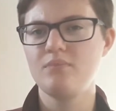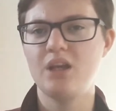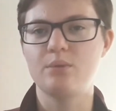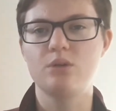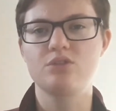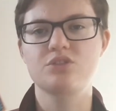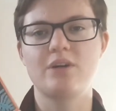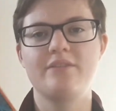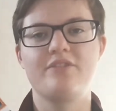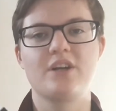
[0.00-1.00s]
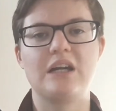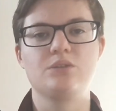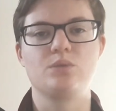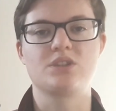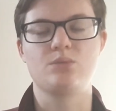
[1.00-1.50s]
I'm going to try and figure
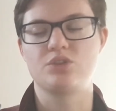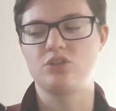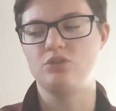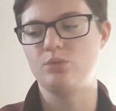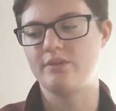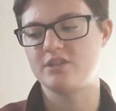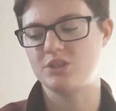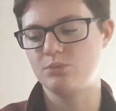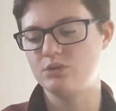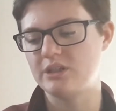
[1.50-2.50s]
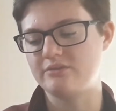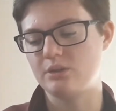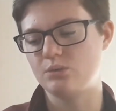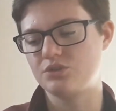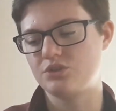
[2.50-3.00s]
out what I want to do with this book. If I
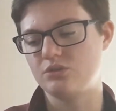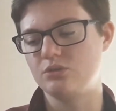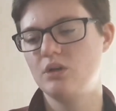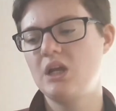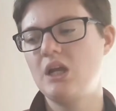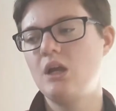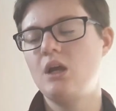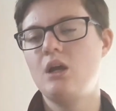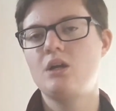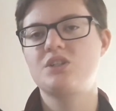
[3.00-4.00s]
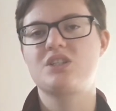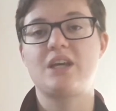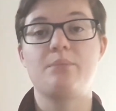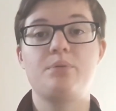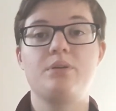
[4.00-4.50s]
want to
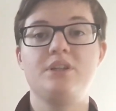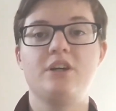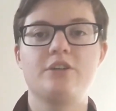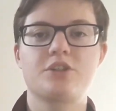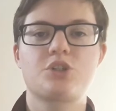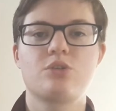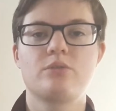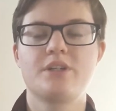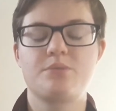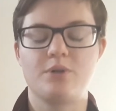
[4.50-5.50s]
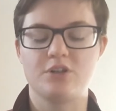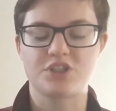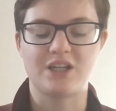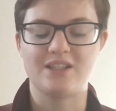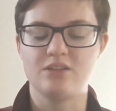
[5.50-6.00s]
skip the other stories
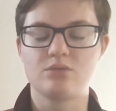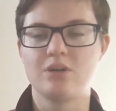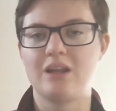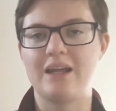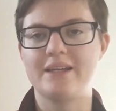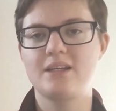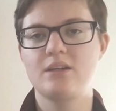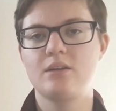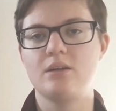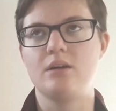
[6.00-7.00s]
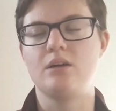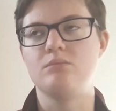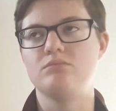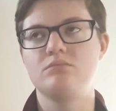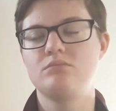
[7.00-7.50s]
because I didn't really like
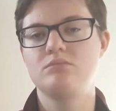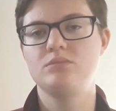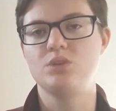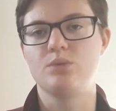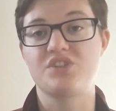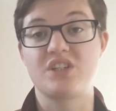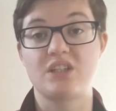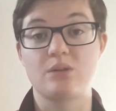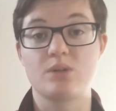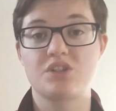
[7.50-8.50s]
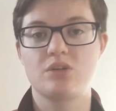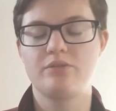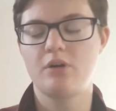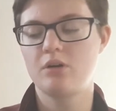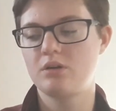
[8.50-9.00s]
the ones that I read so
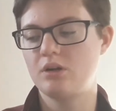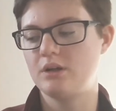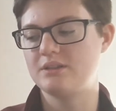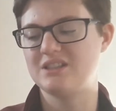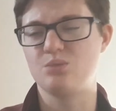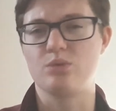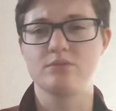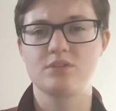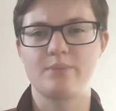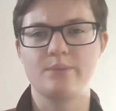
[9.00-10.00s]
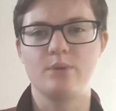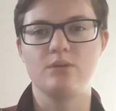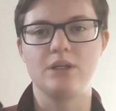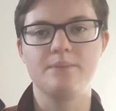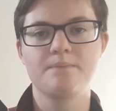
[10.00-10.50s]
far, that weren't about
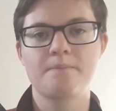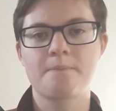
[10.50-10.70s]
Mowgli.